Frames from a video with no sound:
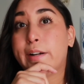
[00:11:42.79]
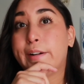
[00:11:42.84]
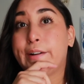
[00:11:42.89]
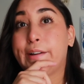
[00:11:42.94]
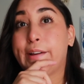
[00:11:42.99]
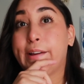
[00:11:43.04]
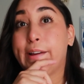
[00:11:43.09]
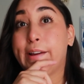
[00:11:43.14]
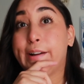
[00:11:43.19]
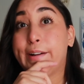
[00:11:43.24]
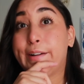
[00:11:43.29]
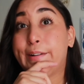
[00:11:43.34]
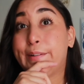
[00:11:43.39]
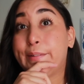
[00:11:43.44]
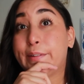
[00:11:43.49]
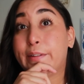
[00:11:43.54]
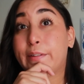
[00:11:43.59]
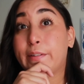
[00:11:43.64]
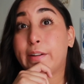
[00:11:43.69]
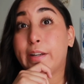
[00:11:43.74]
yeah,
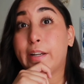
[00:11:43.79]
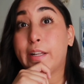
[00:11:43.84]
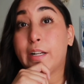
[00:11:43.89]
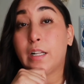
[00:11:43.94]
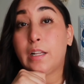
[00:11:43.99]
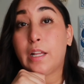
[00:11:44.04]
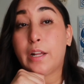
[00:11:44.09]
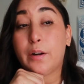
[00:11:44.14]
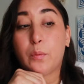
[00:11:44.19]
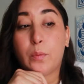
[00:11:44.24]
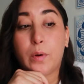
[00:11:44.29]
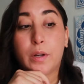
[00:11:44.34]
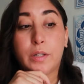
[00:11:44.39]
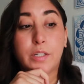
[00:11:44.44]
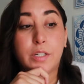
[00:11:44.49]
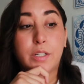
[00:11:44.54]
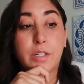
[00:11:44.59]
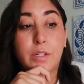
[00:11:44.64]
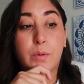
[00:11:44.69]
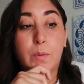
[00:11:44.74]
so I got a lot of work
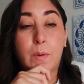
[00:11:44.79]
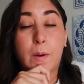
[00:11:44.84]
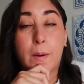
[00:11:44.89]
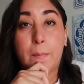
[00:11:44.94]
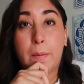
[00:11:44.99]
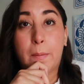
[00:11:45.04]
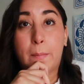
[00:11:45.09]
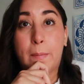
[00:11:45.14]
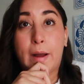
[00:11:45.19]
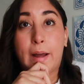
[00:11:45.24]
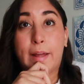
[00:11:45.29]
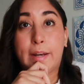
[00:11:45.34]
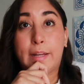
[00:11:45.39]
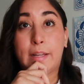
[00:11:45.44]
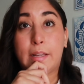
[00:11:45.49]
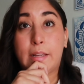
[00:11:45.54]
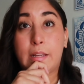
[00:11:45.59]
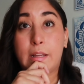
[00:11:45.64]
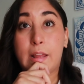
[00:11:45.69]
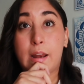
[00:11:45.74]
to do on my
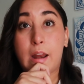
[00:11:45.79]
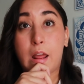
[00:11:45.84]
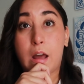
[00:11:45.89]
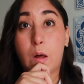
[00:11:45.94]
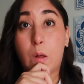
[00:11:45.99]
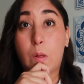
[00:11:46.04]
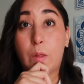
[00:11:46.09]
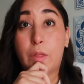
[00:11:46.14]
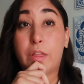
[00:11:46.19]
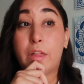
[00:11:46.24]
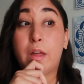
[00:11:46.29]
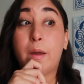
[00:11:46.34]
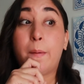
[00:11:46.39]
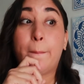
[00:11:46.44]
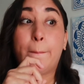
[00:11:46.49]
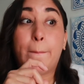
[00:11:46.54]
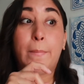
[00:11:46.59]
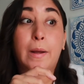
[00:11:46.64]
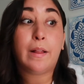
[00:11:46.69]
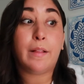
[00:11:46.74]
body and health,
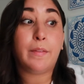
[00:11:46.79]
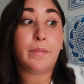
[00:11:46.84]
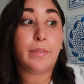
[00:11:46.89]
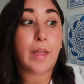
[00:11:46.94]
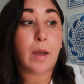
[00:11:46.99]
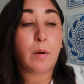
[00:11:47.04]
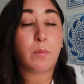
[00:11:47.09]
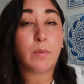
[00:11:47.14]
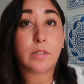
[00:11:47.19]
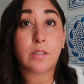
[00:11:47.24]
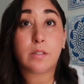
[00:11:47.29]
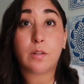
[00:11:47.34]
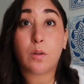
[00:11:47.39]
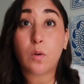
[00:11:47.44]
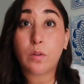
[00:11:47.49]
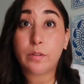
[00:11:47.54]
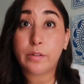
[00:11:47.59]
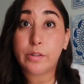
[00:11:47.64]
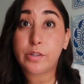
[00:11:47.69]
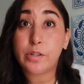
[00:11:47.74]
but that was the
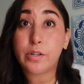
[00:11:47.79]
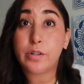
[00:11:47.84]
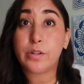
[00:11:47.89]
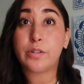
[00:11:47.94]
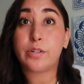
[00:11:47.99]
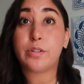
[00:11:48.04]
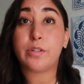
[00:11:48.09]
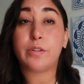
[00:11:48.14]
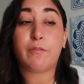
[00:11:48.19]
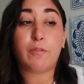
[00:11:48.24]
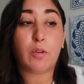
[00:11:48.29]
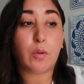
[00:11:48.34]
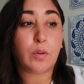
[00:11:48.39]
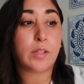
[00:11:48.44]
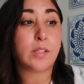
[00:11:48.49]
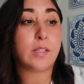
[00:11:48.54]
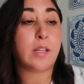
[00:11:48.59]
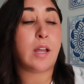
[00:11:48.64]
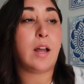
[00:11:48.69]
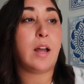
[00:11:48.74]
goal this year, is to
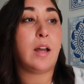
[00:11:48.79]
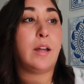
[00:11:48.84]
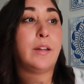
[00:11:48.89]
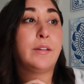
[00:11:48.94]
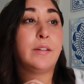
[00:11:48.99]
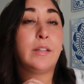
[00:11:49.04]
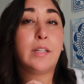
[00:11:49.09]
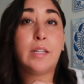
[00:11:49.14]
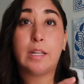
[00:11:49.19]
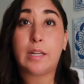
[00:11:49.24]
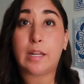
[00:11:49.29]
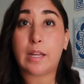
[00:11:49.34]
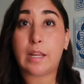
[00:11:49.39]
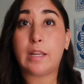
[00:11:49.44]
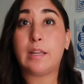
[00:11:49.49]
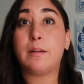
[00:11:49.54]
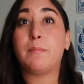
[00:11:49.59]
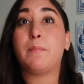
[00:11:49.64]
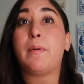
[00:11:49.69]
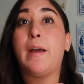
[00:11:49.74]
focus on
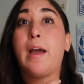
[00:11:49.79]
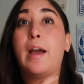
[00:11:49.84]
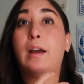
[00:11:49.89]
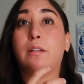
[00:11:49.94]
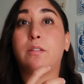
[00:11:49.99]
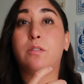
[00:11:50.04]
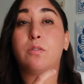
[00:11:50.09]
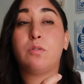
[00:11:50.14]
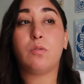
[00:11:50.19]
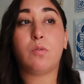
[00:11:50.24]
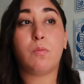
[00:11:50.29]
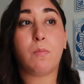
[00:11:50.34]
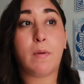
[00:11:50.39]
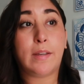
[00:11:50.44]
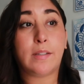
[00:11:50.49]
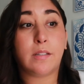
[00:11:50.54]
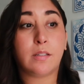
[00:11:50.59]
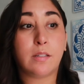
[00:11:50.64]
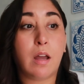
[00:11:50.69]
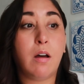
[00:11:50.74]
getting back to
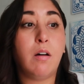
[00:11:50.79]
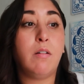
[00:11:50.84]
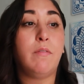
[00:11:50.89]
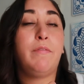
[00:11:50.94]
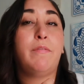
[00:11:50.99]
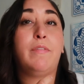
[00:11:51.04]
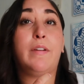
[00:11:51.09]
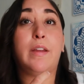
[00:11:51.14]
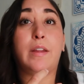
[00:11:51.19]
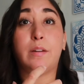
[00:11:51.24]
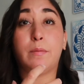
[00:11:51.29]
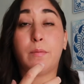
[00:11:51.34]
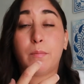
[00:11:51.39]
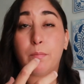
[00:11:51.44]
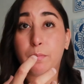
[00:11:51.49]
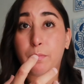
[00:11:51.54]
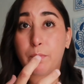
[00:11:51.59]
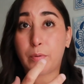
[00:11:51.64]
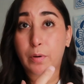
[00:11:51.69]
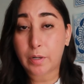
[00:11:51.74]
myself and
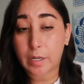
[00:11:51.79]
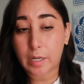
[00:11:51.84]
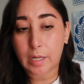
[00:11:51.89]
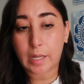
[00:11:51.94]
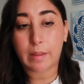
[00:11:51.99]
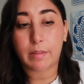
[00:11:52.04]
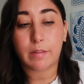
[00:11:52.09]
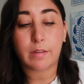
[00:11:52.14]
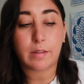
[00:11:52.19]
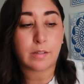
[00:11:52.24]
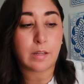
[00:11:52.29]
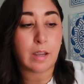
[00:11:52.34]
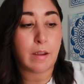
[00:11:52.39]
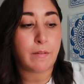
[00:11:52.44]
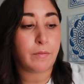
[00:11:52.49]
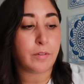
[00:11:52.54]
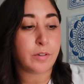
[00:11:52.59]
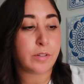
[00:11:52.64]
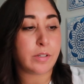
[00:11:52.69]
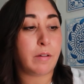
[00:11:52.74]
putting in the
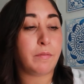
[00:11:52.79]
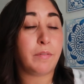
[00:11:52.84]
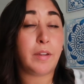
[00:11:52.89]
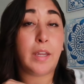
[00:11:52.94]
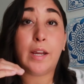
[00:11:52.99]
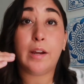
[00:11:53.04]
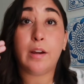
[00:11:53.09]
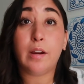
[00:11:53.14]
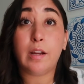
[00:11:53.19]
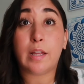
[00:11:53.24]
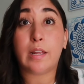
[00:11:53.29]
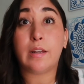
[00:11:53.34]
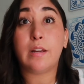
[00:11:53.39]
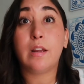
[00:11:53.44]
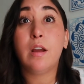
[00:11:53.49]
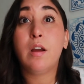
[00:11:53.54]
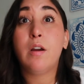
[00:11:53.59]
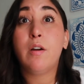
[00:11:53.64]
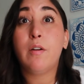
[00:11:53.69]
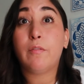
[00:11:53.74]
time for self-care. And
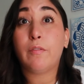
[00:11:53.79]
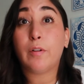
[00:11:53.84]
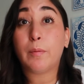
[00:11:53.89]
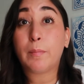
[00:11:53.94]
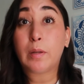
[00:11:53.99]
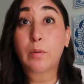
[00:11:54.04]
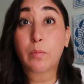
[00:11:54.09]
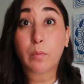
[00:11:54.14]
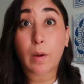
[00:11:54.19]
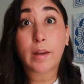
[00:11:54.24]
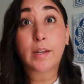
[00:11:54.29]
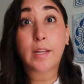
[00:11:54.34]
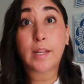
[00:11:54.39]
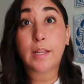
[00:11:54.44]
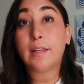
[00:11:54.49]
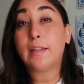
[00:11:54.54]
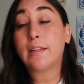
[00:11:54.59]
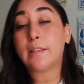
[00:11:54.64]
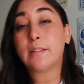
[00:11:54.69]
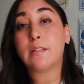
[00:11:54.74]
for me,
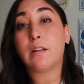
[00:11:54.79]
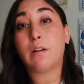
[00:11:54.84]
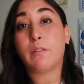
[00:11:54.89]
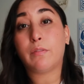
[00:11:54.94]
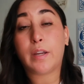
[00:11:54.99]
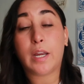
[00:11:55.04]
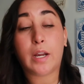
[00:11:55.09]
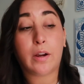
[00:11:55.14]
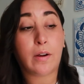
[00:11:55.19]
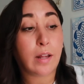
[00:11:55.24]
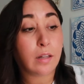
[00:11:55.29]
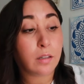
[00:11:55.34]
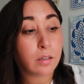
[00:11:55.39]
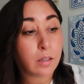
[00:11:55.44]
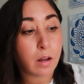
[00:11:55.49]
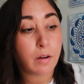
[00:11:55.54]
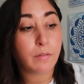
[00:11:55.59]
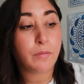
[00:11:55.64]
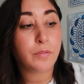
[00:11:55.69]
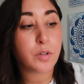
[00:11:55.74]
running is self-care. I
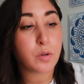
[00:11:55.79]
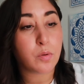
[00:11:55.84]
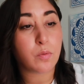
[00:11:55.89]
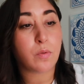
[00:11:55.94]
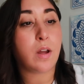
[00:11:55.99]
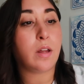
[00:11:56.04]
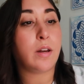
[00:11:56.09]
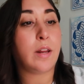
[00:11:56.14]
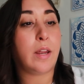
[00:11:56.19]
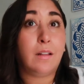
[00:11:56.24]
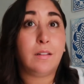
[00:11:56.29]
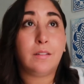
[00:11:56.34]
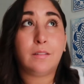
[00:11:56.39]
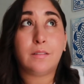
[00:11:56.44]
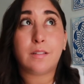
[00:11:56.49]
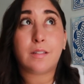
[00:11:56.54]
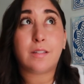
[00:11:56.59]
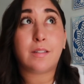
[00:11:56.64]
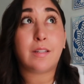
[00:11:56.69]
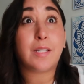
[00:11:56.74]
love to run.
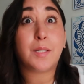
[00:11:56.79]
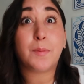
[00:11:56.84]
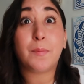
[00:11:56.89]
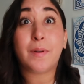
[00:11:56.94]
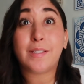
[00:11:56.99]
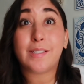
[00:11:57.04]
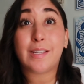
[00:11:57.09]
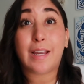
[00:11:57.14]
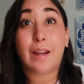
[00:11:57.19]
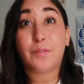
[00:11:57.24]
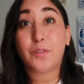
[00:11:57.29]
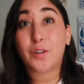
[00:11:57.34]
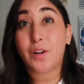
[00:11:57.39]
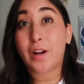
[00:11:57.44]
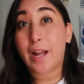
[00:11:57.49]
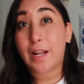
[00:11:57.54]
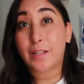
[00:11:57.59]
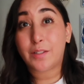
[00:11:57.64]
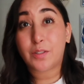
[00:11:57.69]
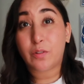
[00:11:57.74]
6 months after
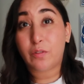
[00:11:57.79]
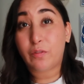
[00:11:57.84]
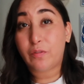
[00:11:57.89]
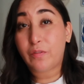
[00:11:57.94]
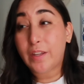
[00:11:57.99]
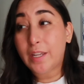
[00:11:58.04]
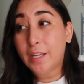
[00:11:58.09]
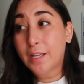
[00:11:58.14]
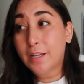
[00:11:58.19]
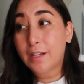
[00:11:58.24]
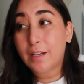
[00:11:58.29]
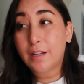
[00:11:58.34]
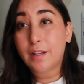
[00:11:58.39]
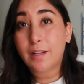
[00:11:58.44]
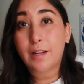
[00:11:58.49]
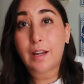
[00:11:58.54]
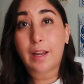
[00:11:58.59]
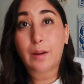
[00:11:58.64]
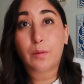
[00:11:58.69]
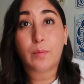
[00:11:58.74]
I had
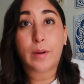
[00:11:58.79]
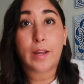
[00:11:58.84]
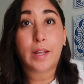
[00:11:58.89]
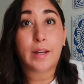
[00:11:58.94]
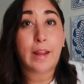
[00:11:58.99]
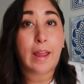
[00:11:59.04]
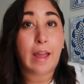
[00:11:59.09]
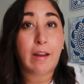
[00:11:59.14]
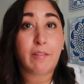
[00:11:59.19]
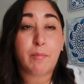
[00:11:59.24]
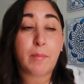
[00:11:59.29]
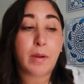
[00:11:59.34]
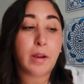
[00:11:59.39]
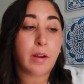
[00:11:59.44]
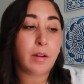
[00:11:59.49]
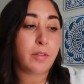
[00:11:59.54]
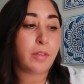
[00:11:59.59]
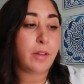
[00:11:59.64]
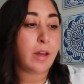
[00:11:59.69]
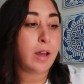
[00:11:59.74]
Sophia, I ran a half
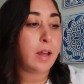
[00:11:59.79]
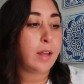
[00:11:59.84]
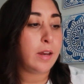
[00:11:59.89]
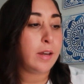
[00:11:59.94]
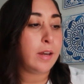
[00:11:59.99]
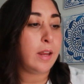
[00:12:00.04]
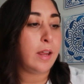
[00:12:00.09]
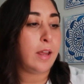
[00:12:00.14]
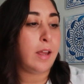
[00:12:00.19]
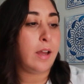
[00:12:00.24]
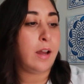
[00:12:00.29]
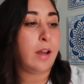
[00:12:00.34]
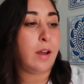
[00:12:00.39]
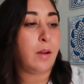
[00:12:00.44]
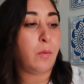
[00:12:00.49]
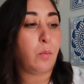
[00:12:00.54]
marathon. I